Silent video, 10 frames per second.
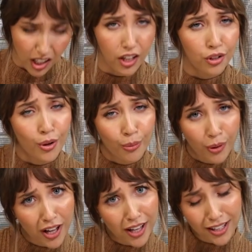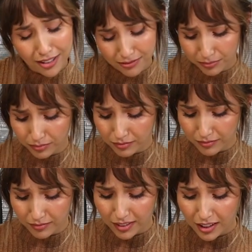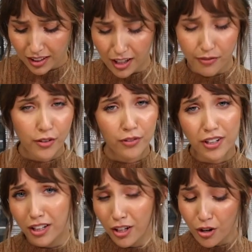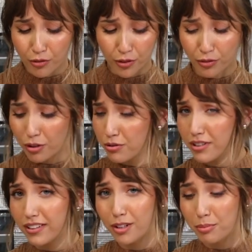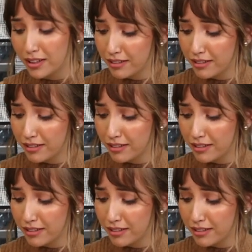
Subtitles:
know what? If your vanilla overflows a little bit,